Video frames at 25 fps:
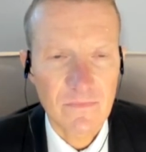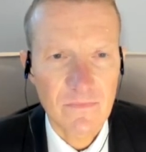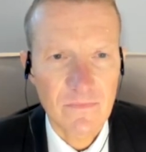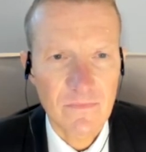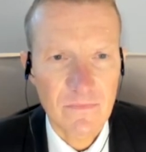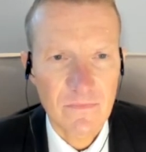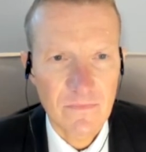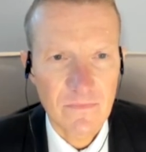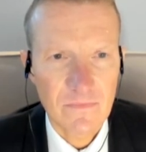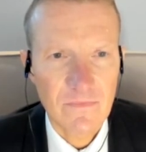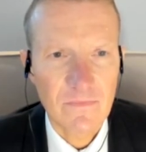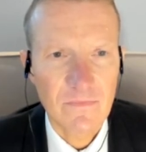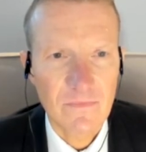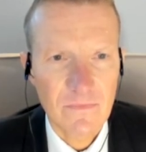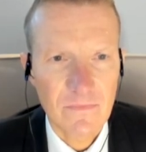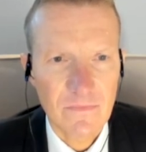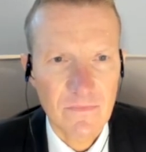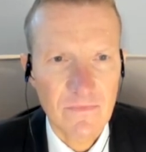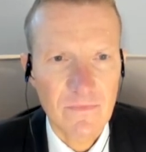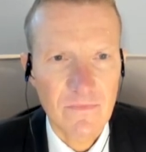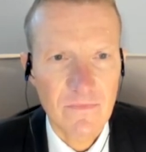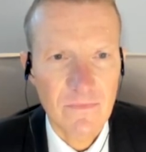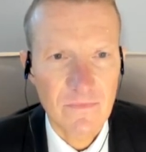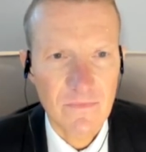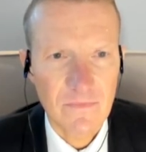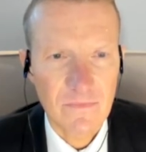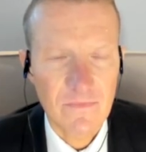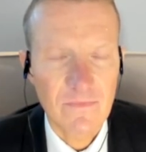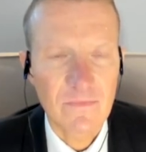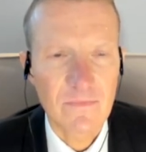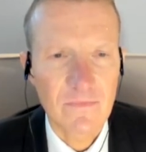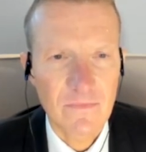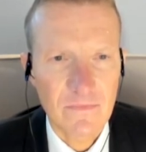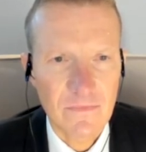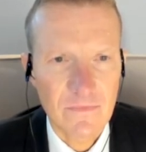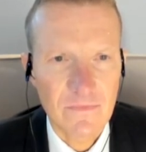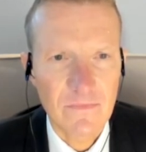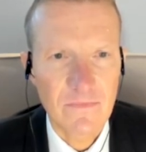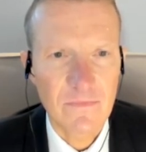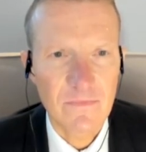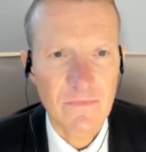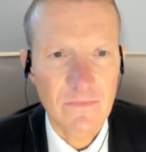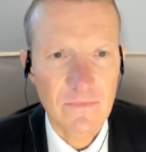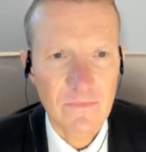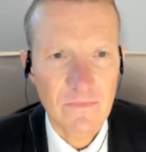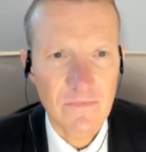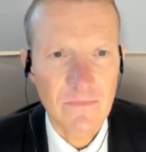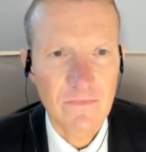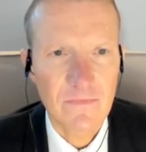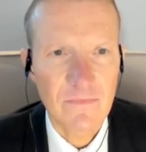
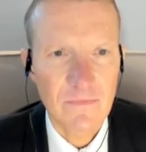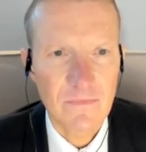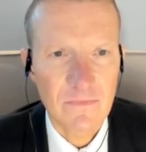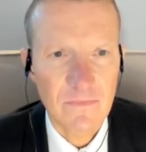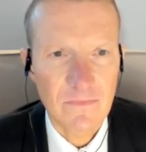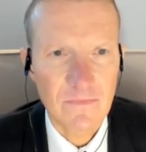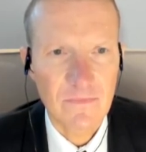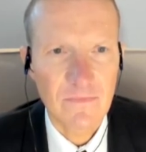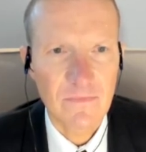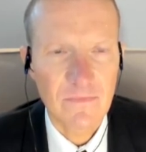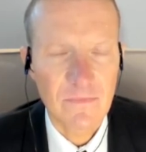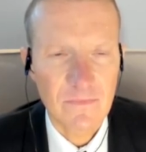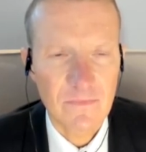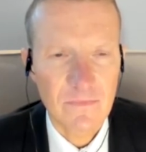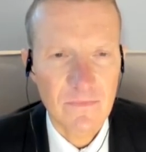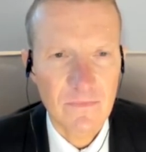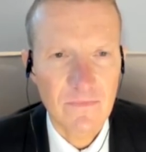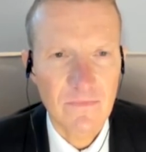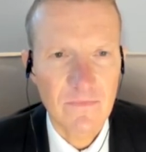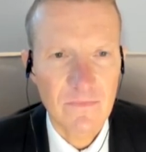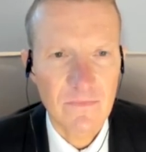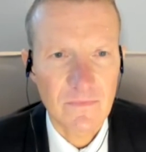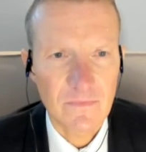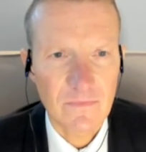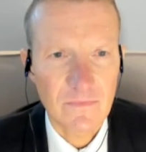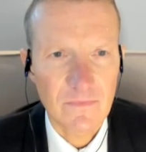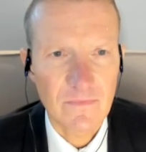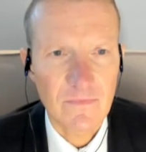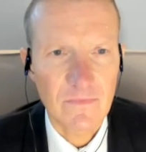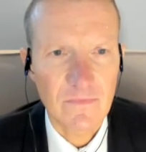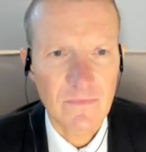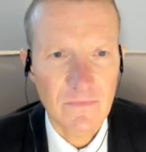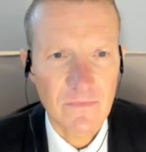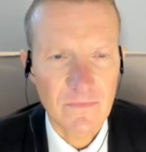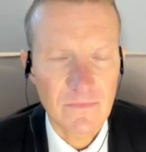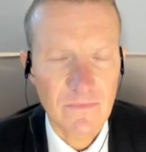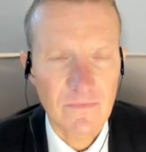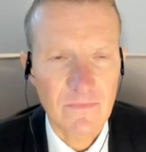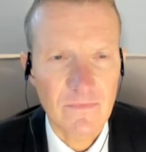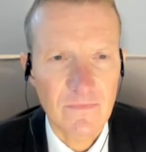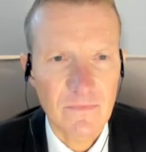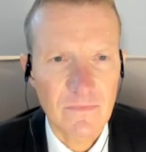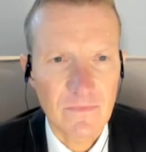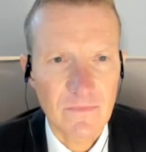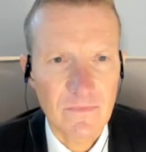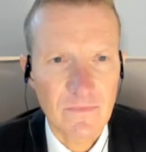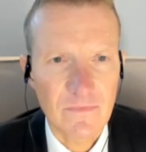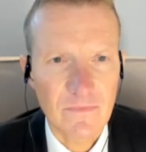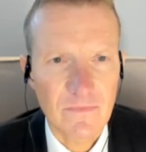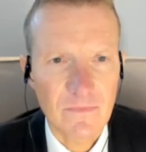
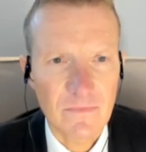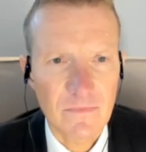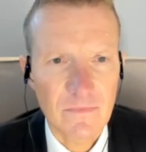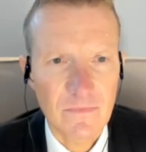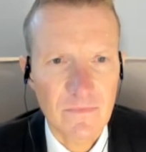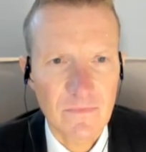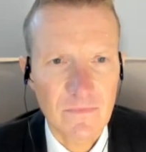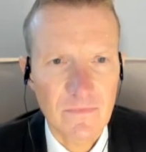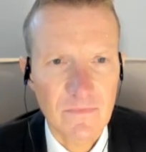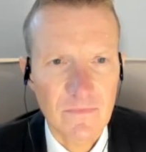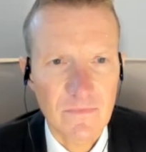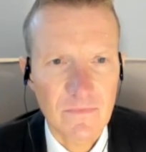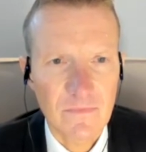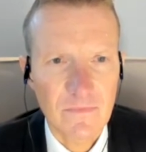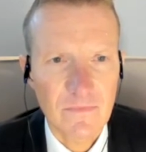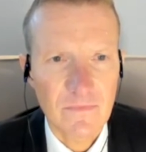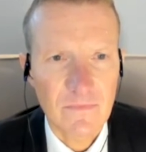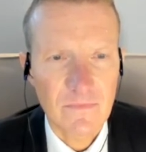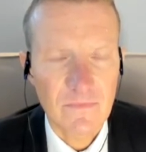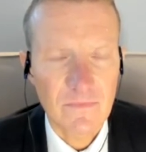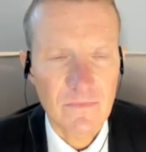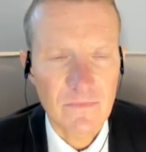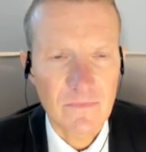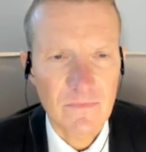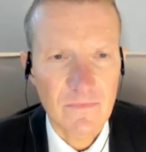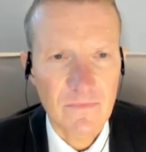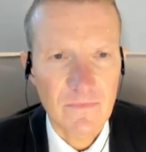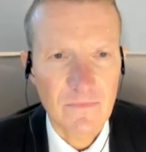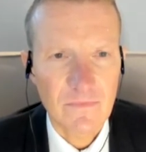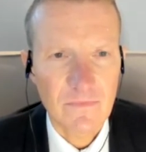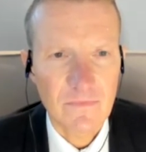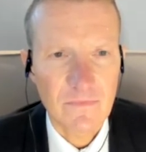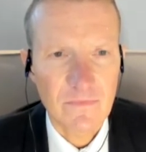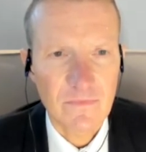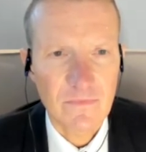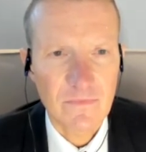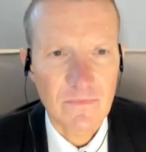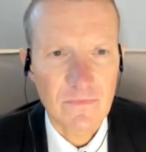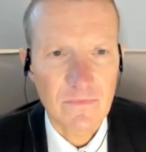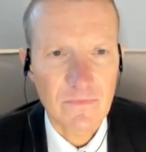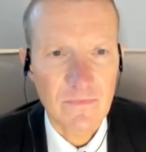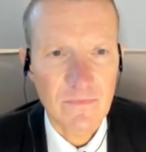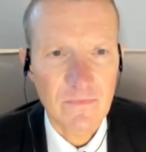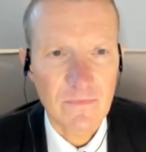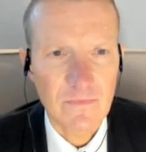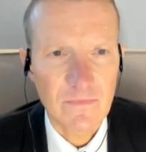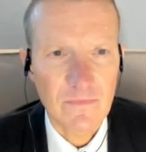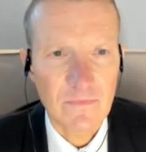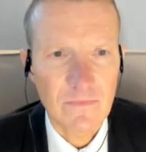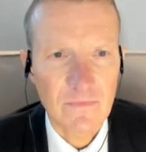
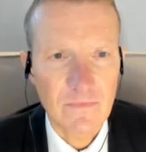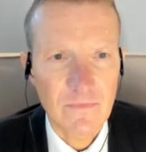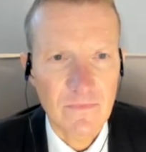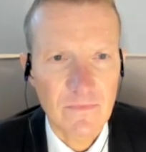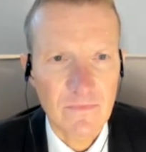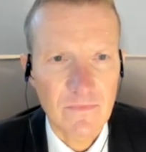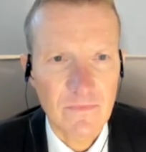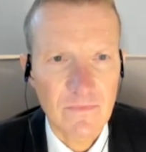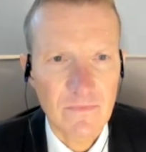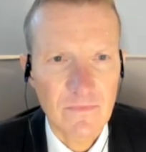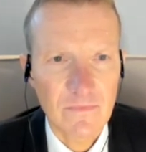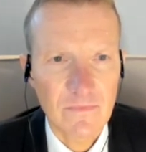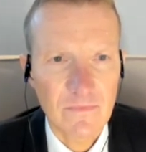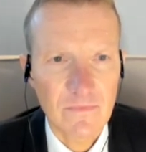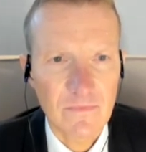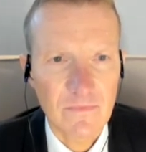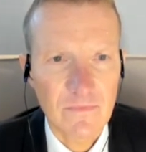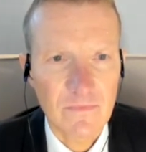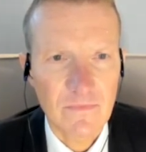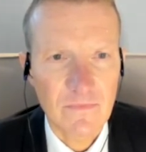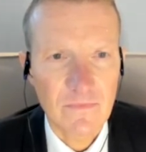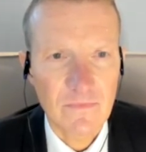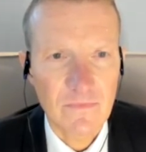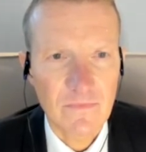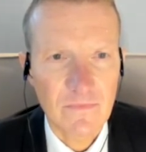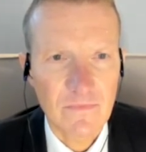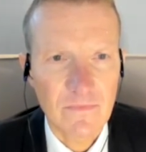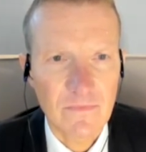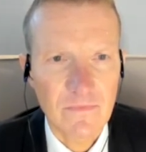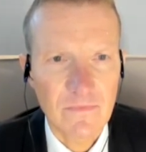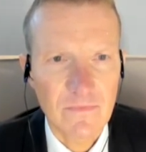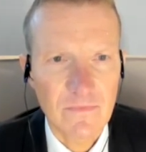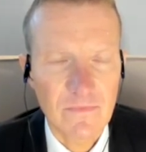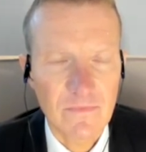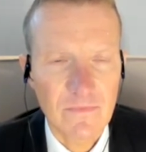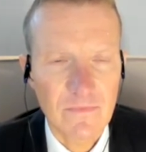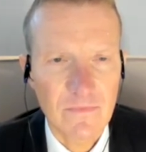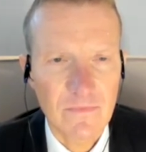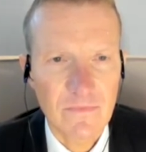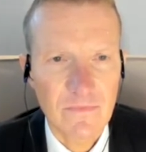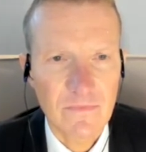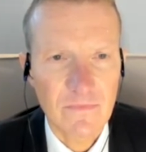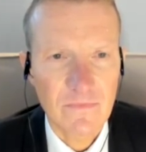(silent)